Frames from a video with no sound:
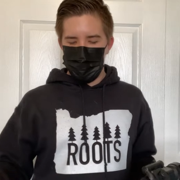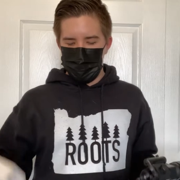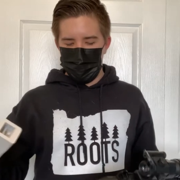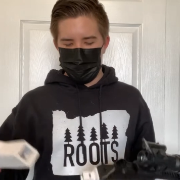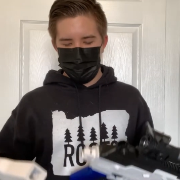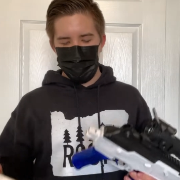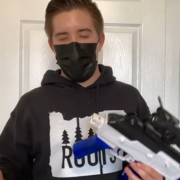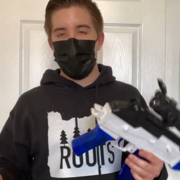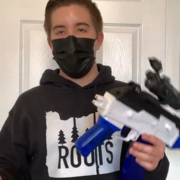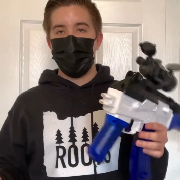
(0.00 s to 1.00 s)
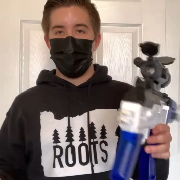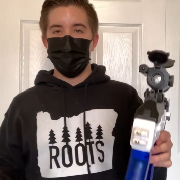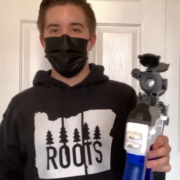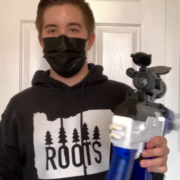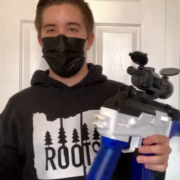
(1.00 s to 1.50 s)
then the stock connects to
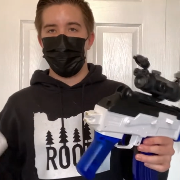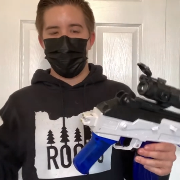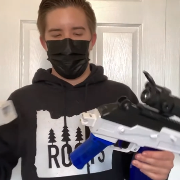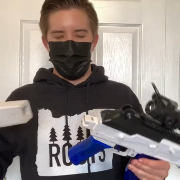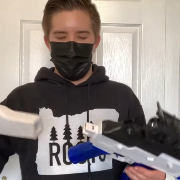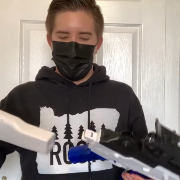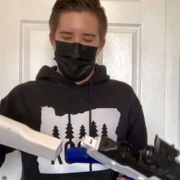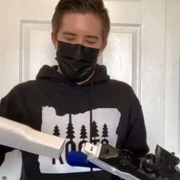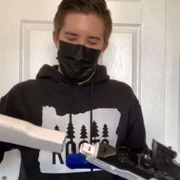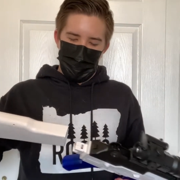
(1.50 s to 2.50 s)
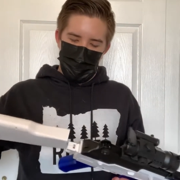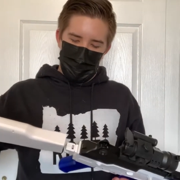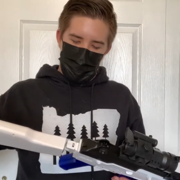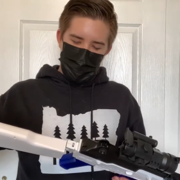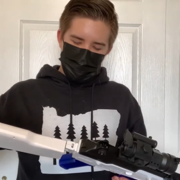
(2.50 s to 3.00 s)
the main
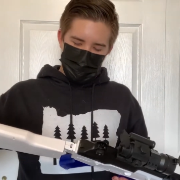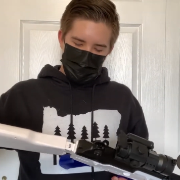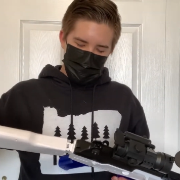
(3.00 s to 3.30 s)
blaster,